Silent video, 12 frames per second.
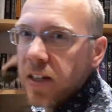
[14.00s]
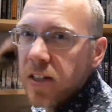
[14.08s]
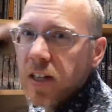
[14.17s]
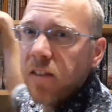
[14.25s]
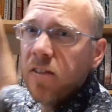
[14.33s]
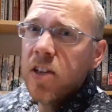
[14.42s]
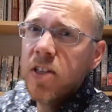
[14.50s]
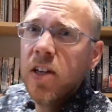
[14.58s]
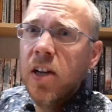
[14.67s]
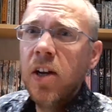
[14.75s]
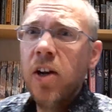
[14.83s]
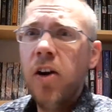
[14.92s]
series
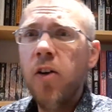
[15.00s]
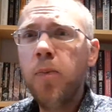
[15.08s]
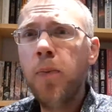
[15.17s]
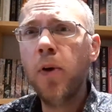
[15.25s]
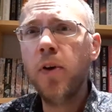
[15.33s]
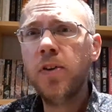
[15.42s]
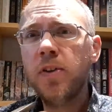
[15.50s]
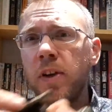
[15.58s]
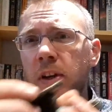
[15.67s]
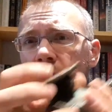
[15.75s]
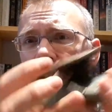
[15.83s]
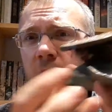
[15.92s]
of books
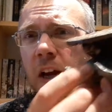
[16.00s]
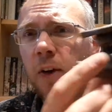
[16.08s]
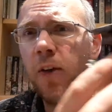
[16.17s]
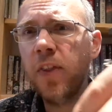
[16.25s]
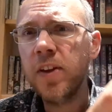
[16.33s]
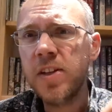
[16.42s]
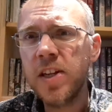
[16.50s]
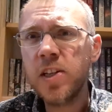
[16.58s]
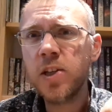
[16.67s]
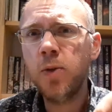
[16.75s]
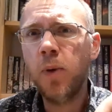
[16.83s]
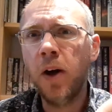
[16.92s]
set on the
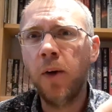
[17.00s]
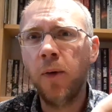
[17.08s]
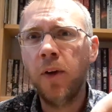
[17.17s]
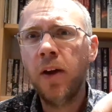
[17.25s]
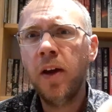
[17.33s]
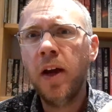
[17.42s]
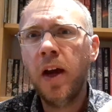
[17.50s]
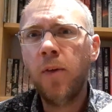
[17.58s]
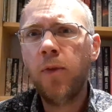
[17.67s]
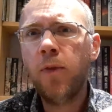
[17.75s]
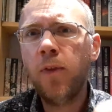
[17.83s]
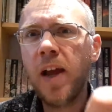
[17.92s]
Discworld, a
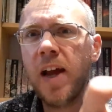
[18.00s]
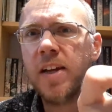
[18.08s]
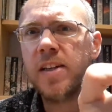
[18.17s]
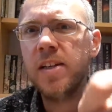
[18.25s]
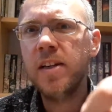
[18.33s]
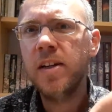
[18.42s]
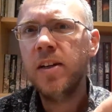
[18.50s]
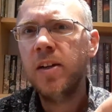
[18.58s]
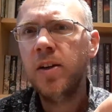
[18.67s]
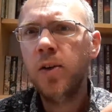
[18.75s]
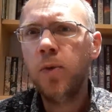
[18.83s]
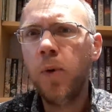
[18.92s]
flat
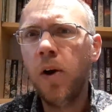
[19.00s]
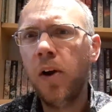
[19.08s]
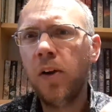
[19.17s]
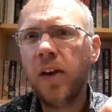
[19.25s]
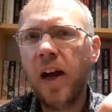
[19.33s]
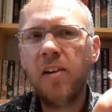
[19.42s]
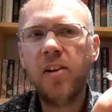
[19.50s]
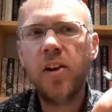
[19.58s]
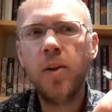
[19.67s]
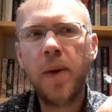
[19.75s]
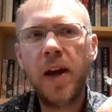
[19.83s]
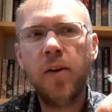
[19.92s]
world carried on
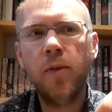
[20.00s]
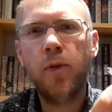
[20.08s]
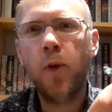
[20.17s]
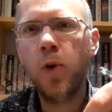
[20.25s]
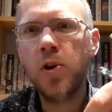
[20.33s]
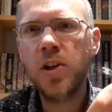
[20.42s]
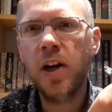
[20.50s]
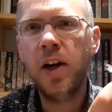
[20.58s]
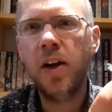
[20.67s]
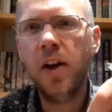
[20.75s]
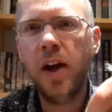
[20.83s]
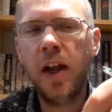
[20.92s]
the back of 4
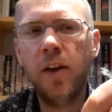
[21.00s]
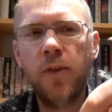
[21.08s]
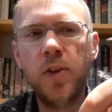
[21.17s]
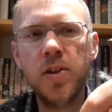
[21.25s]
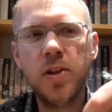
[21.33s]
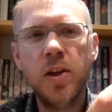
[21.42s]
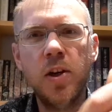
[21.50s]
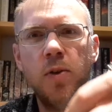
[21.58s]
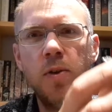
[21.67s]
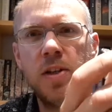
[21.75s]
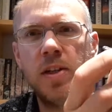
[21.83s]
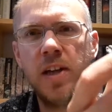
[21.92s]
giant elephants,
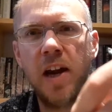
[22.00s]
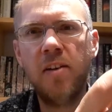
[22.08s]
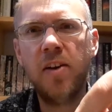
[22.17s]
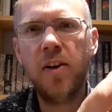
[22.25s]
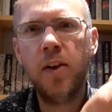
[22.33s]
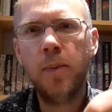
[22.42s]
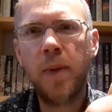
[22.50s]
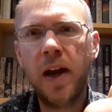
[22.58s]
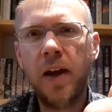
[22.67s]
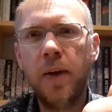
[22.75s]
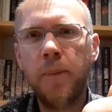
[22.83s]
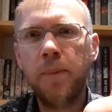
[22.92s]
which is carried on the
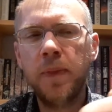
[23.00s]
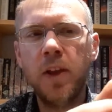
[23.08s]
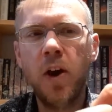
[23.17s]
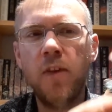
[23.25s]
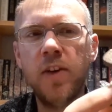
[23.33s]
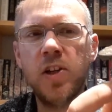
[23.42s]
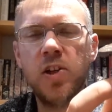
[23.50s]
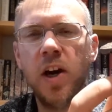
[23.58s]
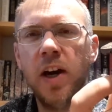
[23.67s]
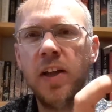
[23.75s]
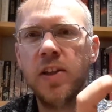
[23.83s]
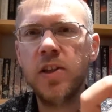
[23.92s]
back of a
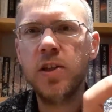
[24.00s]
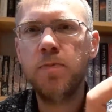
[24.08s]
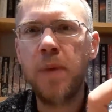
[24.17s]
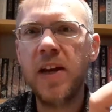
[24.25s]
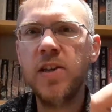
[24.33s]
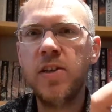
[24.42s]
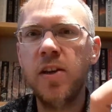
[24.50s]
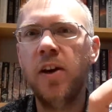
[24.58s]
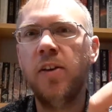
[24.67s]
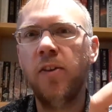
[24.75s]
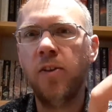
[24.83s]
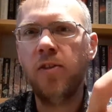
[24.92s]
giant space
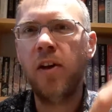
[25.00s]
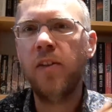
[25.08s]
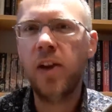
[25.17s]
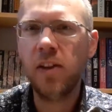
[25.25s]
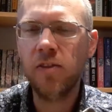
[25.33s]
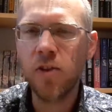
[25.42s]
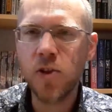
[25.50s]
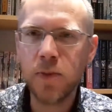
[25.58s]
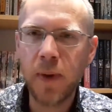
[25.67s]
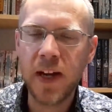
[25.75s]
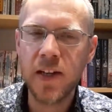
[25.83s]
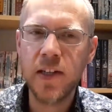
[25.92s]
turtle travelling through
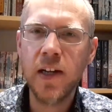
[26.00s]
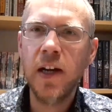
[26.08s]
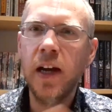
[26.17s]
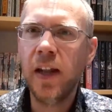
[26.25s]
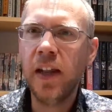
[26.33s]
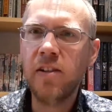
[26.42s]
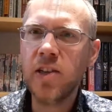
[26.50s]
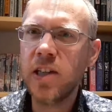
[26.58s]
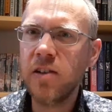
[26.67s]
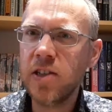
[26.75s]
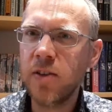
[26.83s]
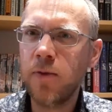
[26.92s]
space. And they're a
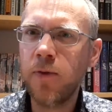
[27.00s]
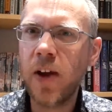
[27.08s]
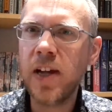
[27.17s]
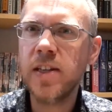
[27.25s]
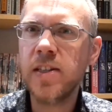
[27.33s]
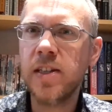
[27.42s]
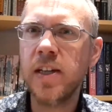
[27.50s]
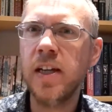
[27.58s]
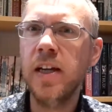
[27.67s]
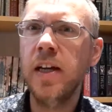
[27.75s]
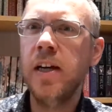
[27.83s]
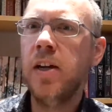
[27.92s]
series of fantasy
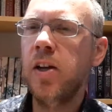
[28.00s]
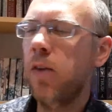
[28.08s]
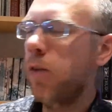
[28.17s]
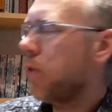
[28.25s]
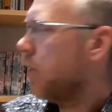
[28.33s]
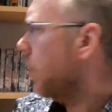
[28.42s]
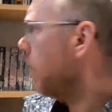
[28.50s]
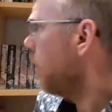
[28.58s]
novels that